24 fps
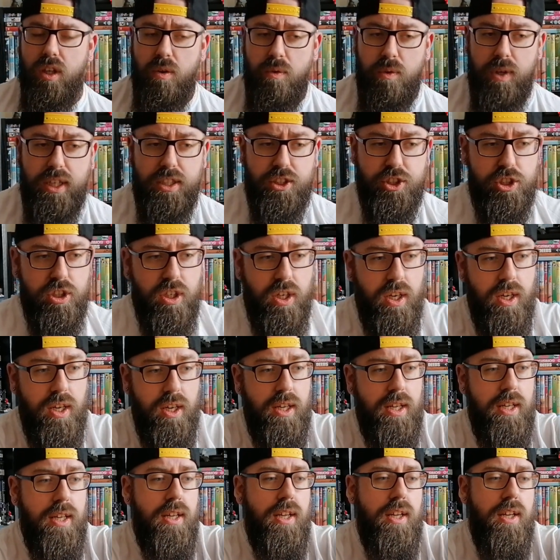which
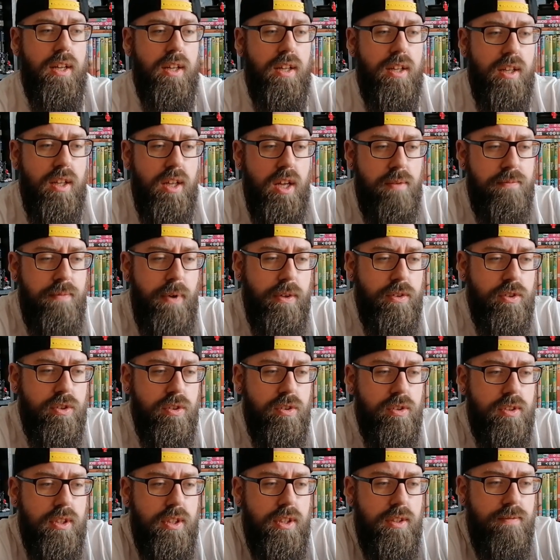I'm both
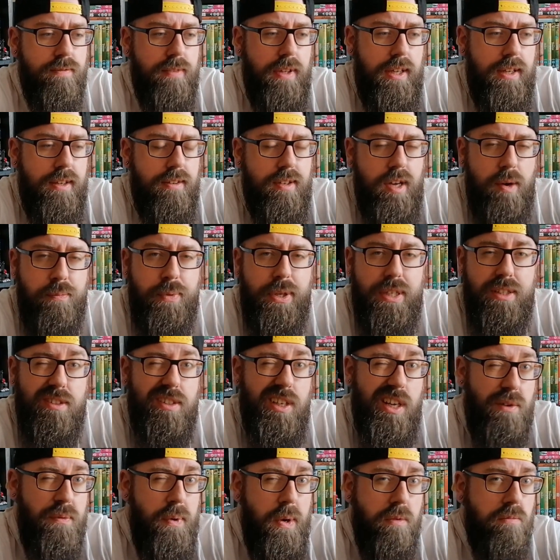sort of happy and
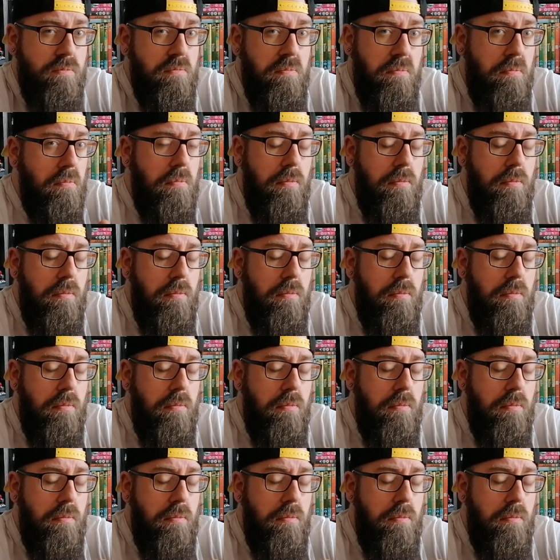sad about.